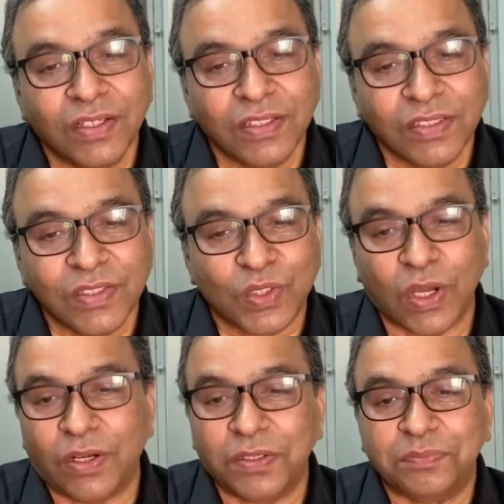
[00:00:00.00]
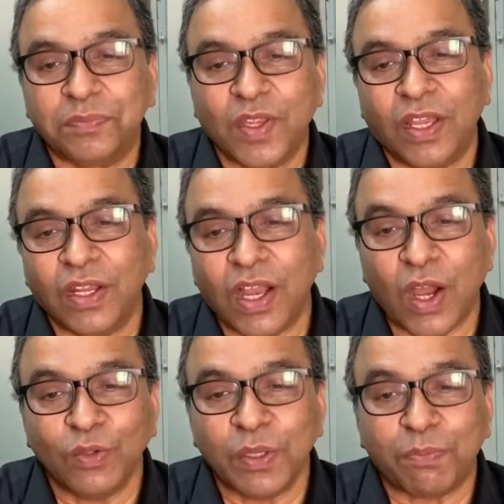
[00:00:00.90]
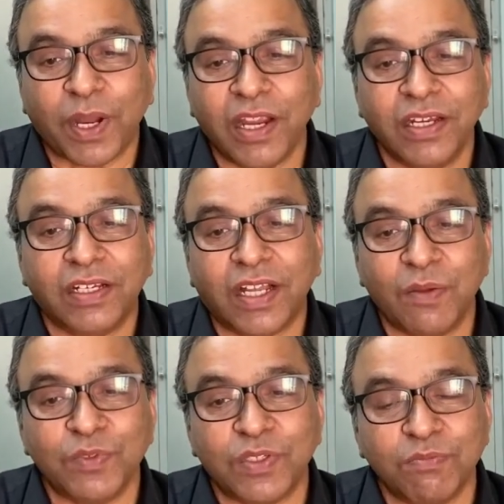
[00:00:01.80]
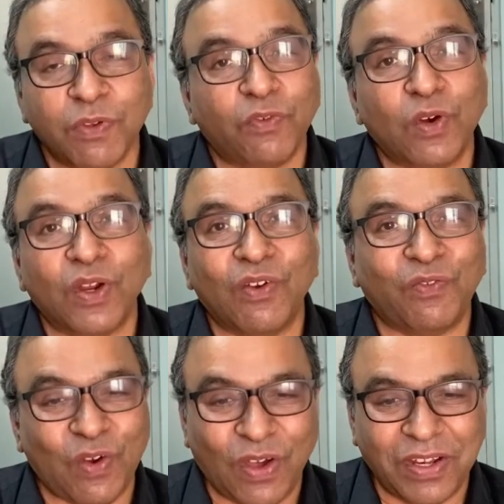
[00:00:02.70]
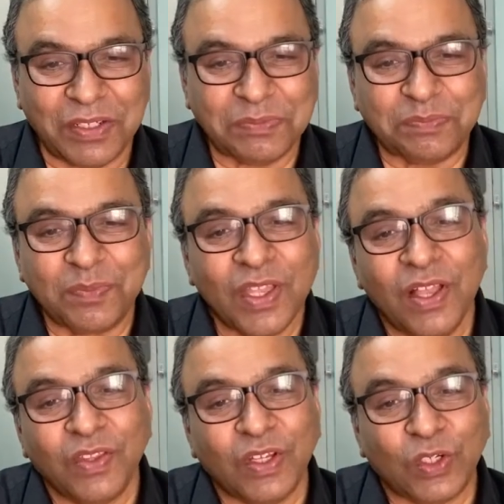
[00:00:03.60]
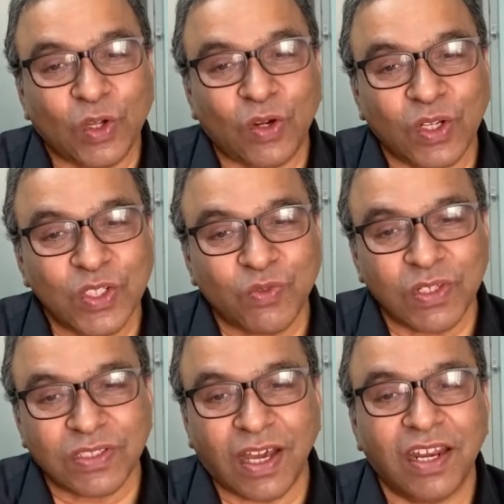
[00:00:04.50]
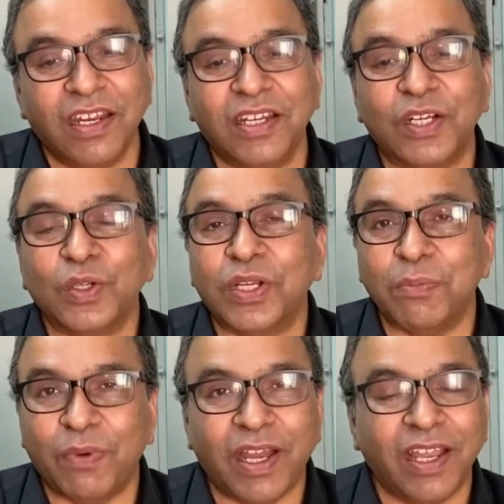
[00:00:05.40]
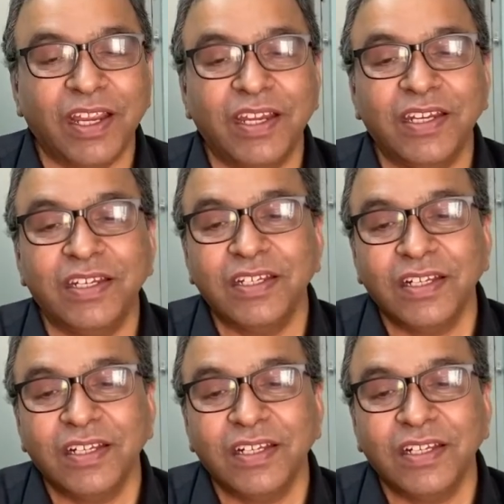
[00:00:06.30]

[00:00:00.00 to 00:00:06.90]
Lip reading: saw and how the pride comes before a fall. The tortoise was garlanded to remind